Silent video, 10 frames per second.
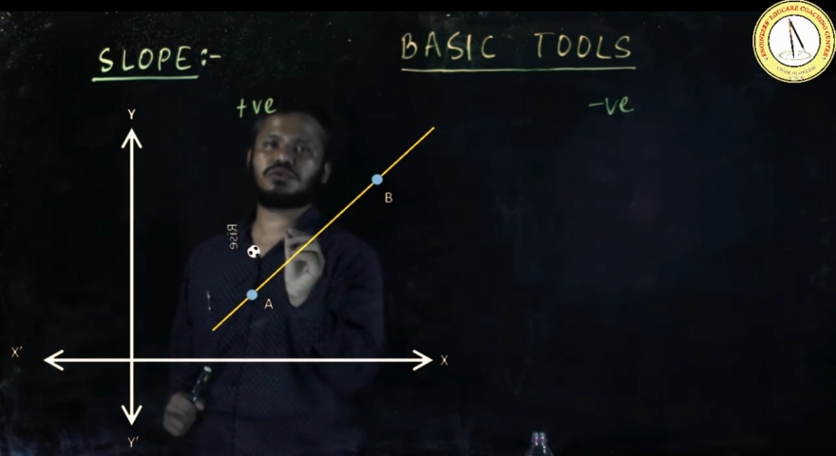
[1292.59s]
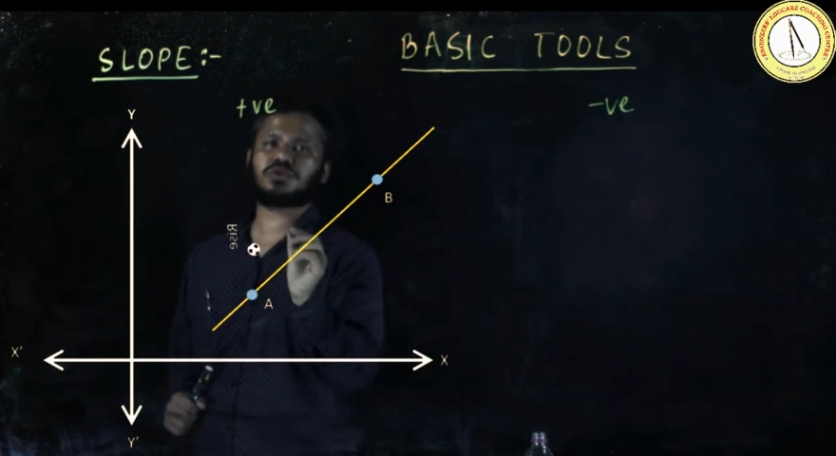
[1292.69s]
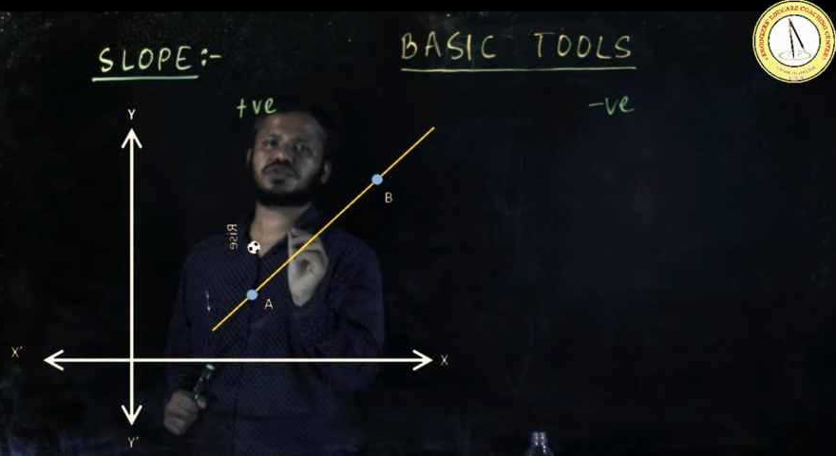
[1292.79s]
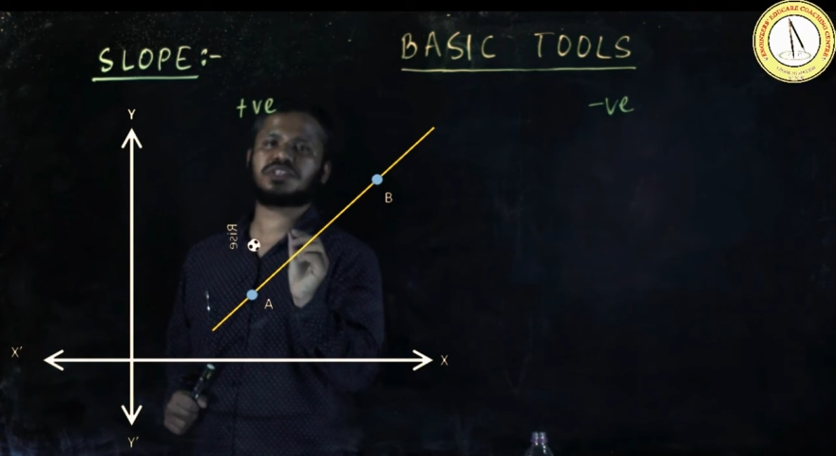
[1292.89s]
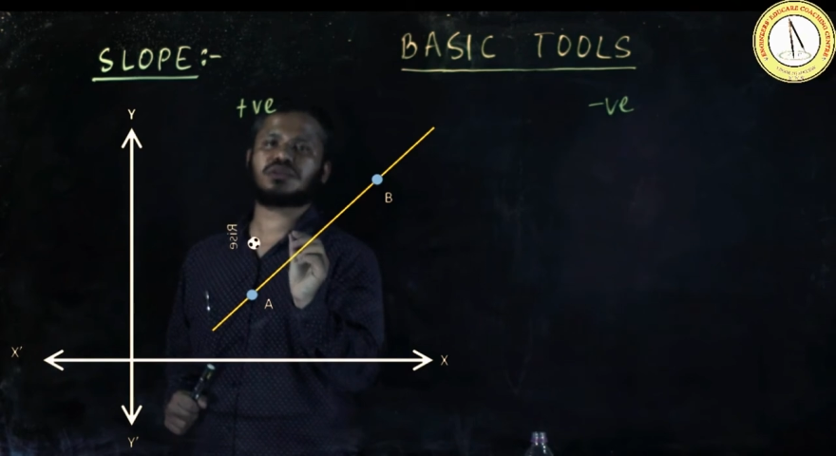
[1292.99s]

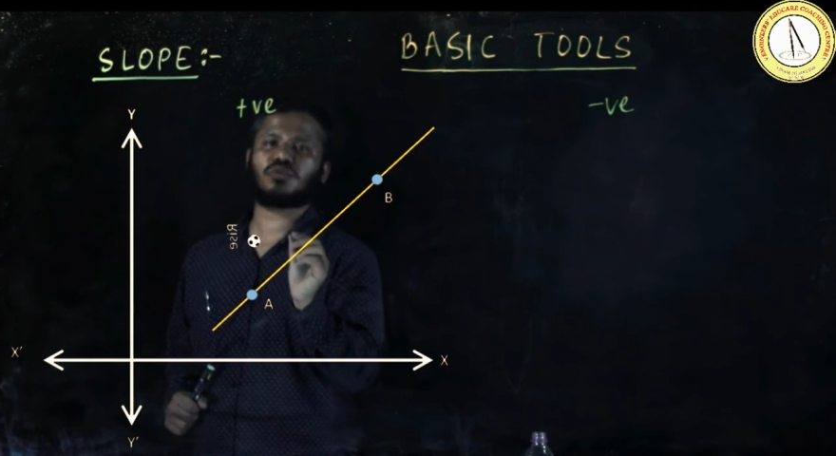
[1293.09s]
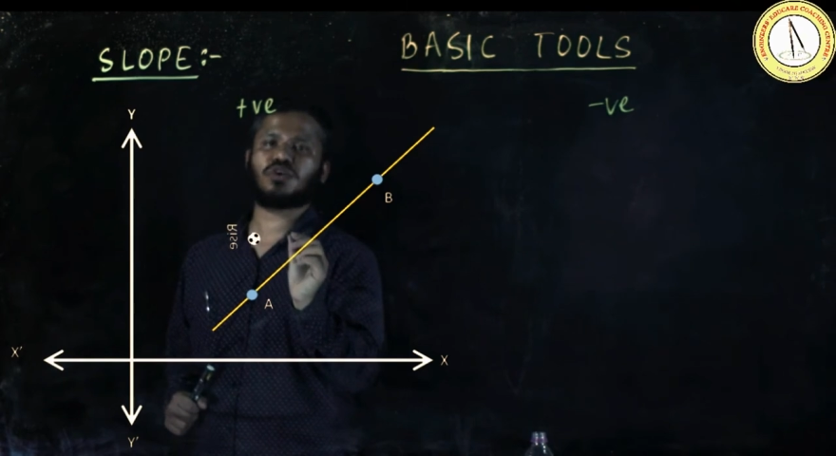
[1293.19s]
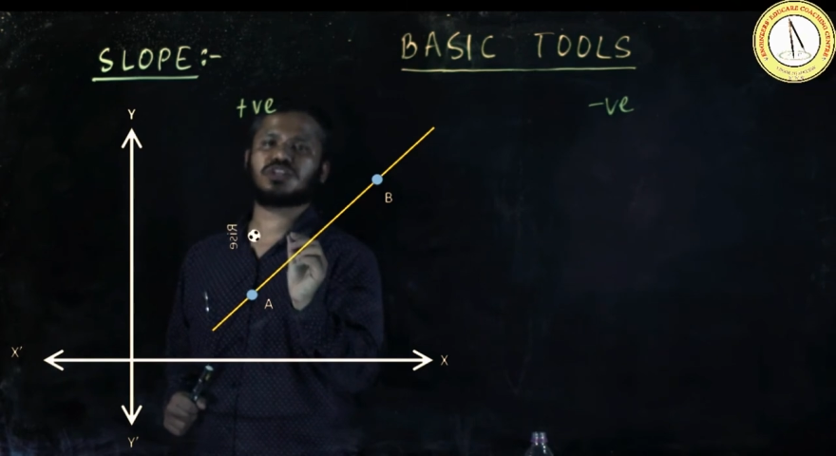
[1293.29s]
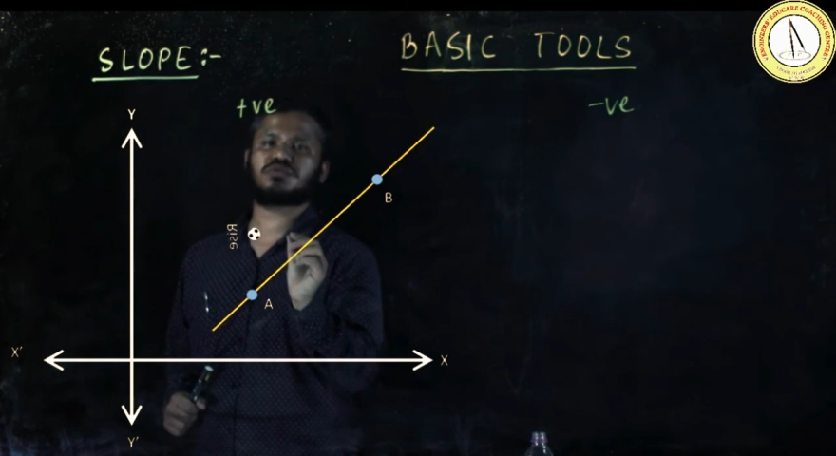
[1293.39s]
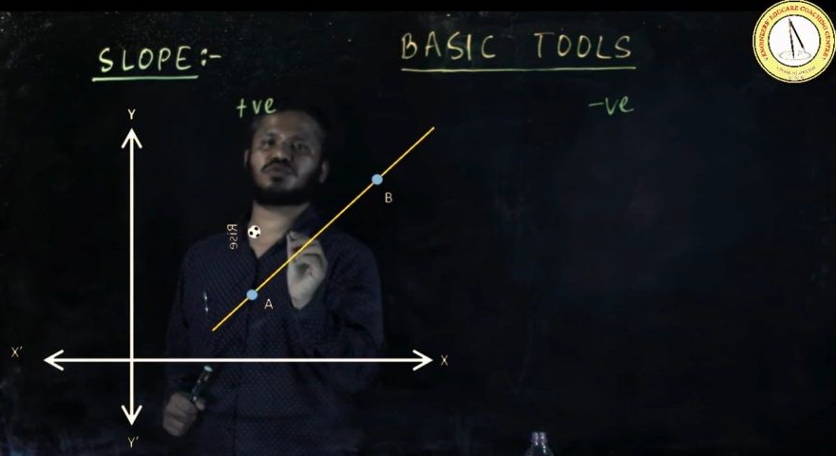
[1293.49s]
Now you see the
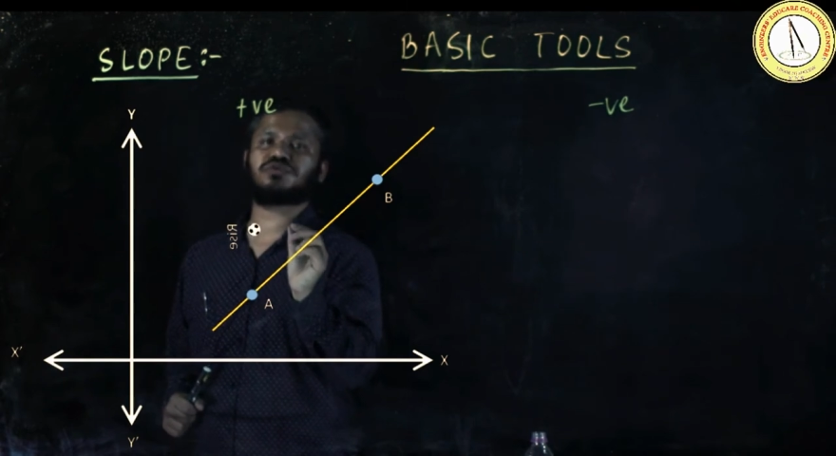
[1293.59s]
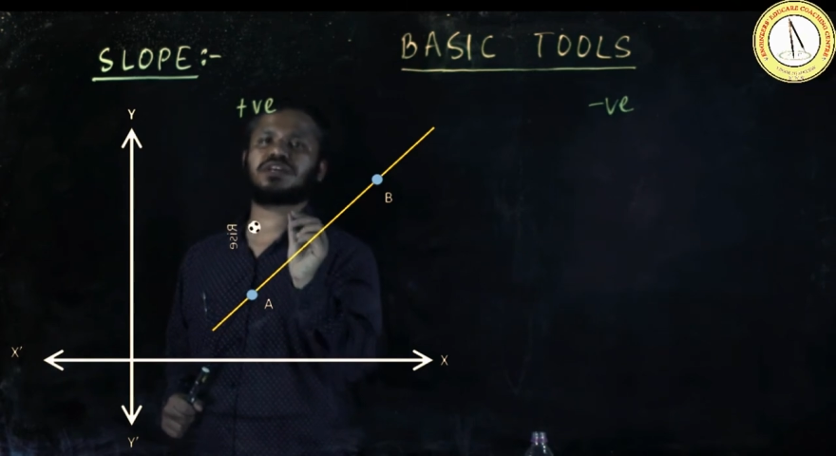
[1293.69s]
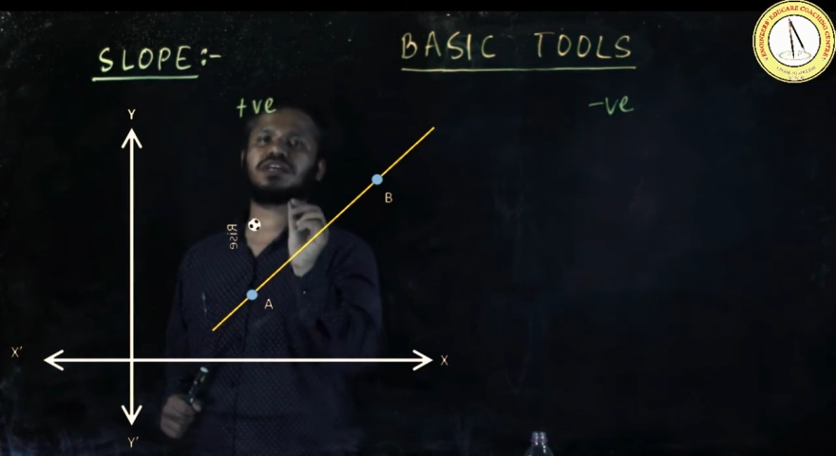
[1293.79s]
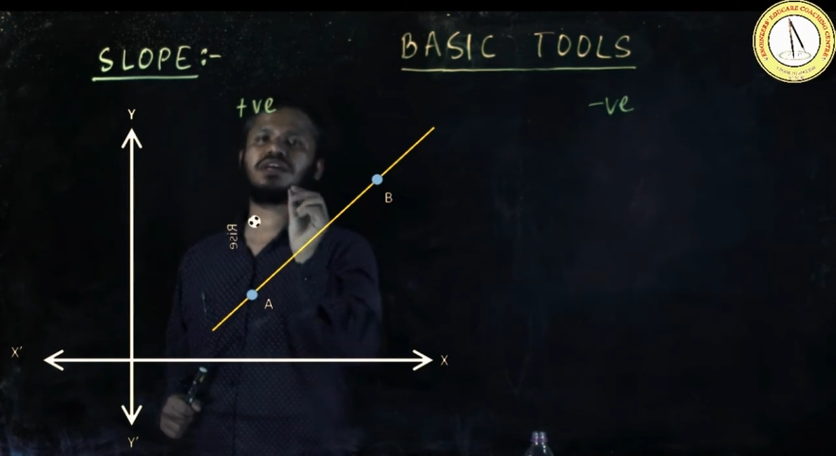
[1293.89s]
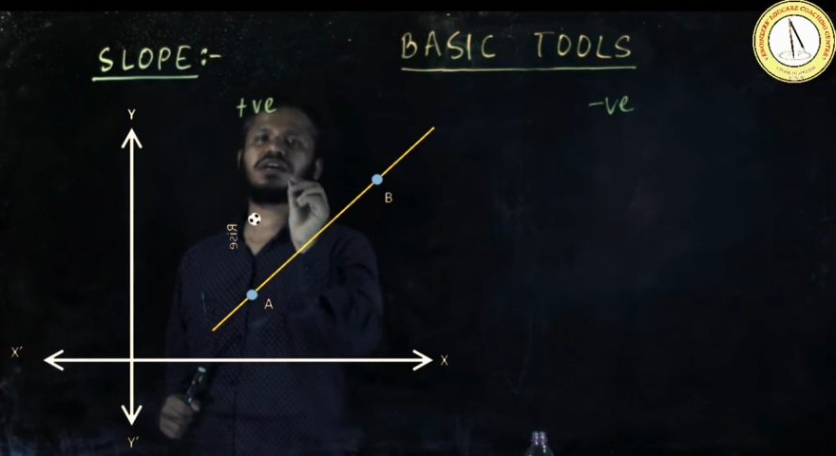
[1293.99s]
ball is
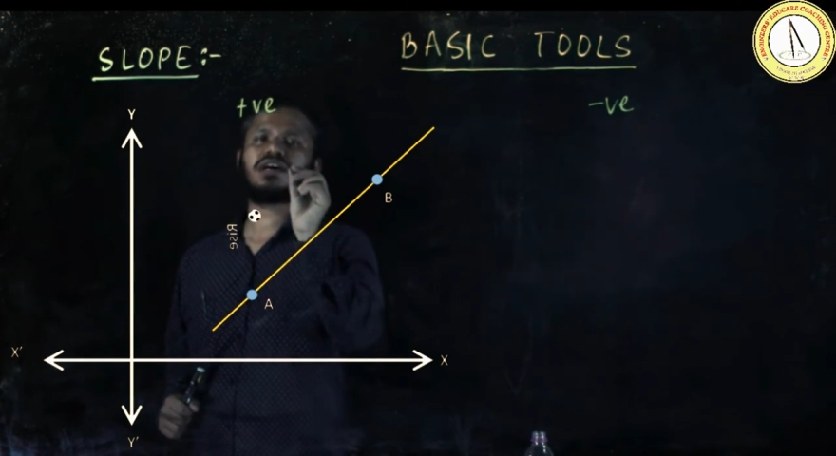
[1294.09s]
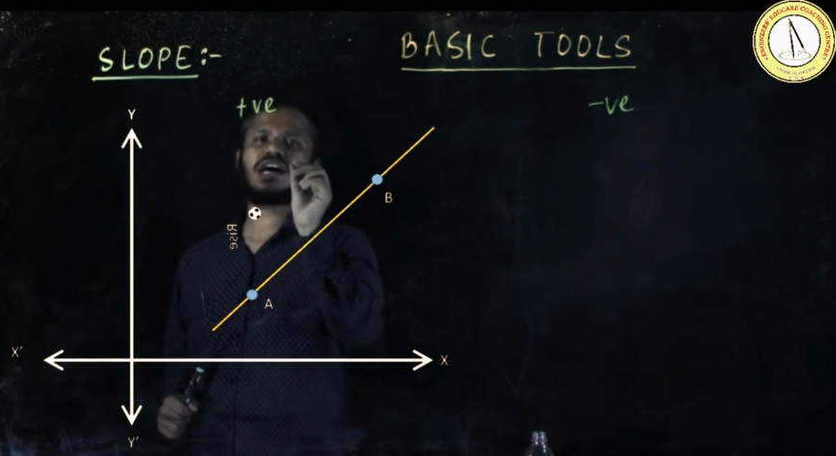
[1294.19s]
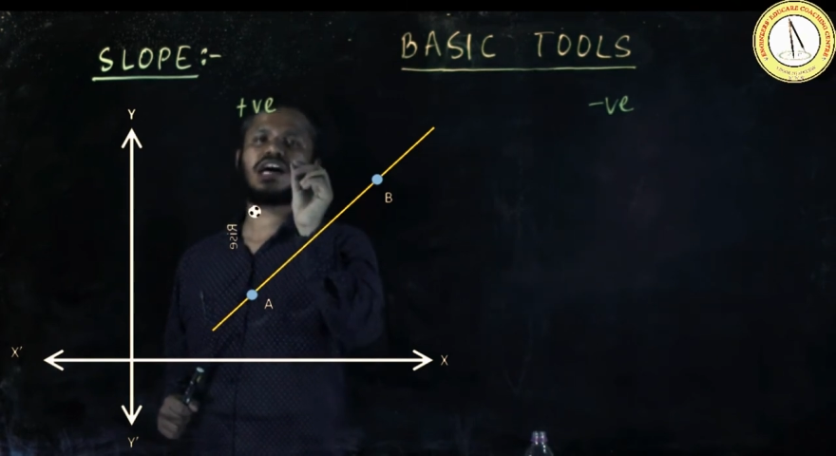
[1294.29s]
moving